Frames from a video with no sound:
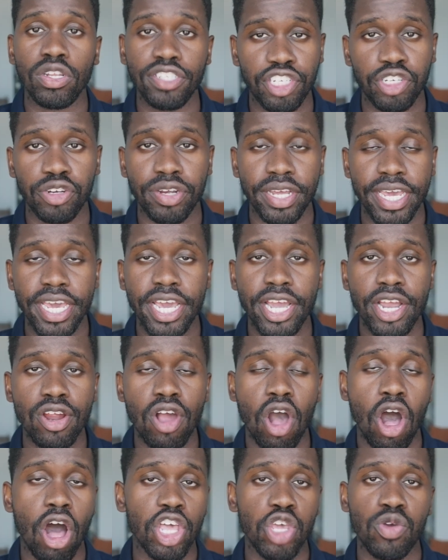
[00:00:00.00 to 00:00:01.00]
Once you're
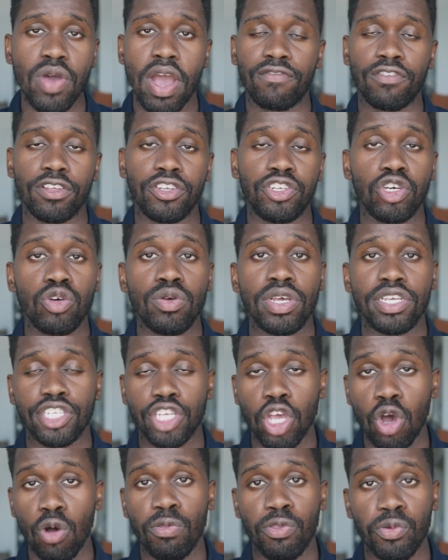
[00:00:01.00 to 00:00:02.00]
here, all you have to do is
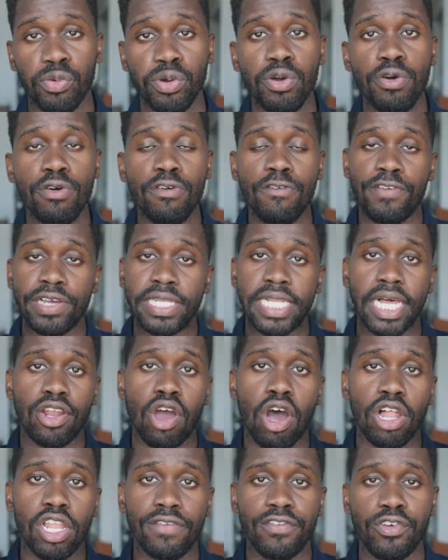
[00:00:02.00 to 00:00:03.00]
go through, fill out
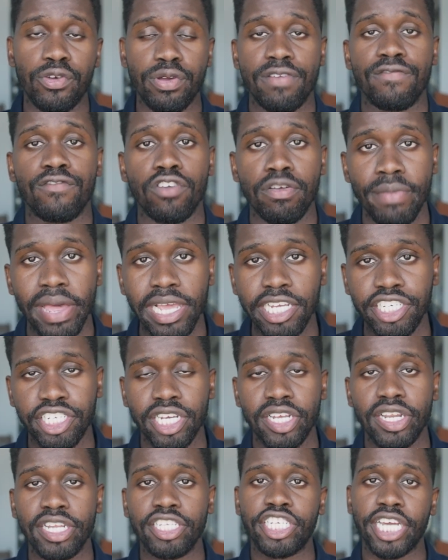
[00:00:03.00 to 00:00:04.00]
all of your
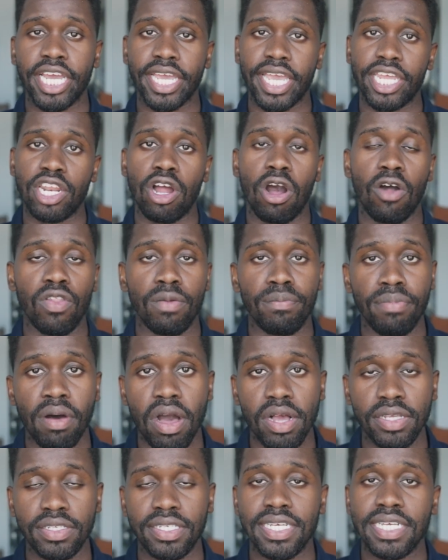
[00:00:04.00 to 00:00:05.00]
information, check in all the
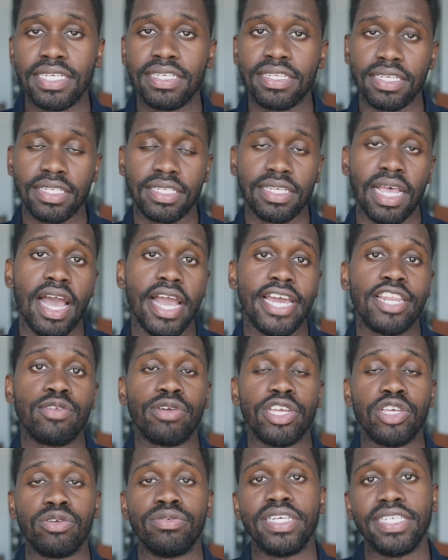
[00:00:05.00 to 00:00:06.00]
boxes, sign
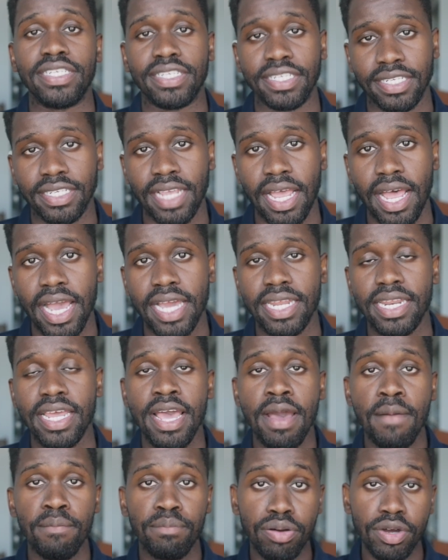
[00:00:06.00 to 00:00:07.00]
where you need to sign,
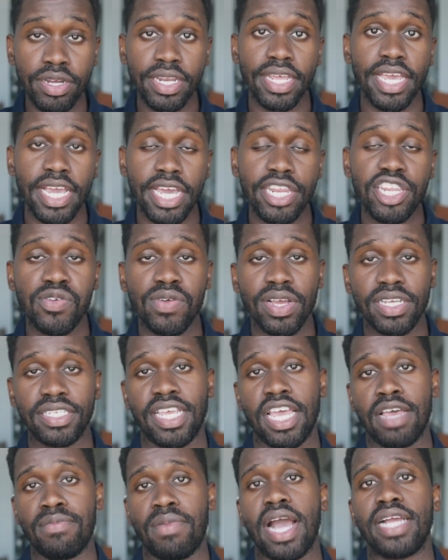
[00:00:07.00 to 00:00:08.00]
put in your
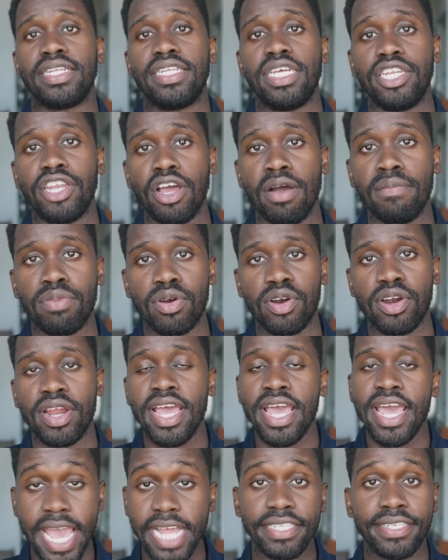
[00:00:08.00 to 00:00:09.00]
exam ID number,
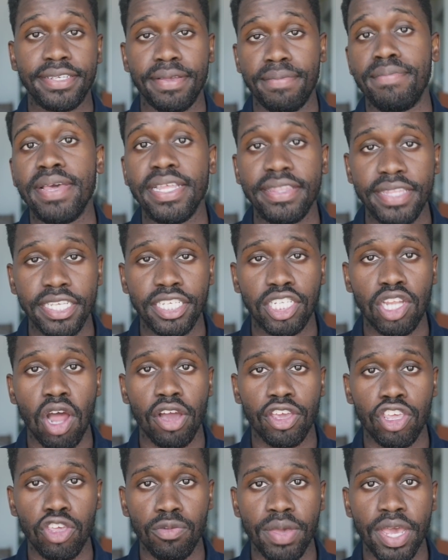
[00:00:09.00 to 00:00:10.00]
and submit this
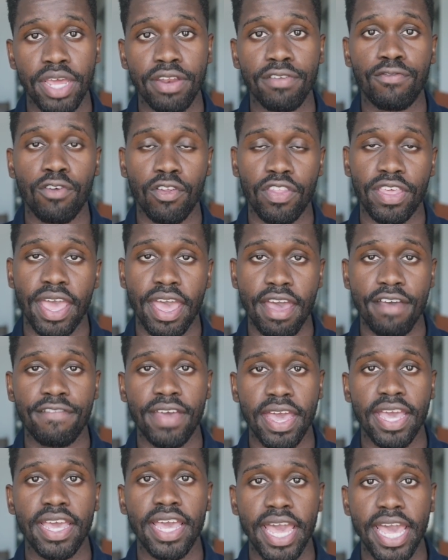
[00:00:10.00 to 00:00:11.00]
document for the
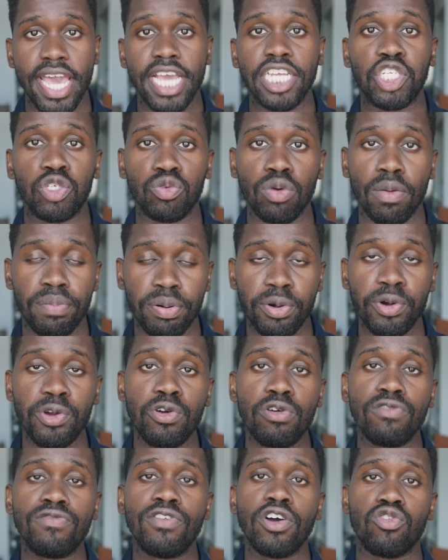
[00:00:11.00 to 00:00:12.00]
FAA to
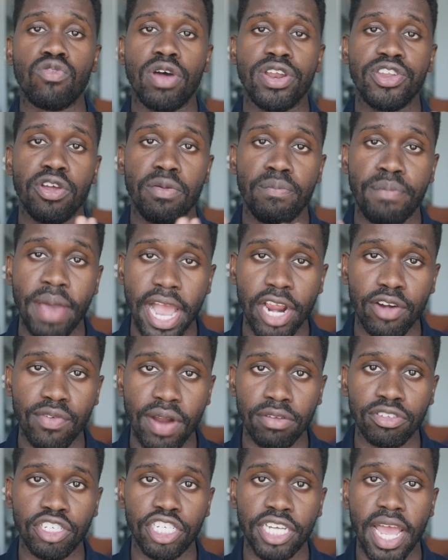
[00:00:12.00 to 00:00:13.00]
approve, run your
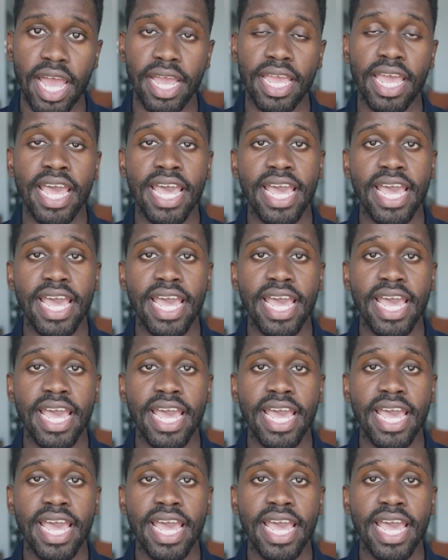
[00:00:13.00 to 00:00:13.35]
background check,